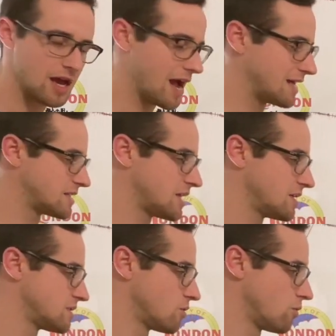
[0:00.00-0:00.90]
has
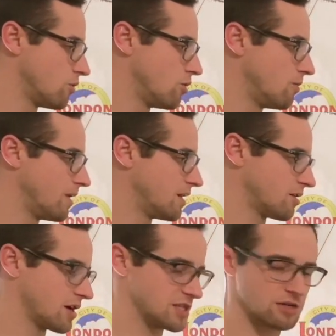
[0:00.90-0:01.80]
tons of room, and
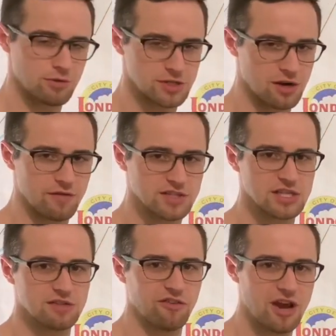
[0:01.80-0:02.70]
their customer service
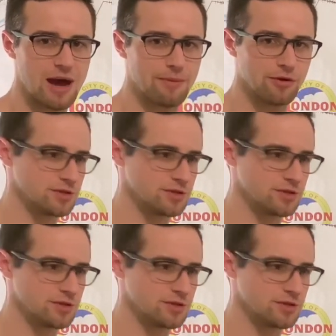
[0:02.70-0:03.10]
is phenomenal.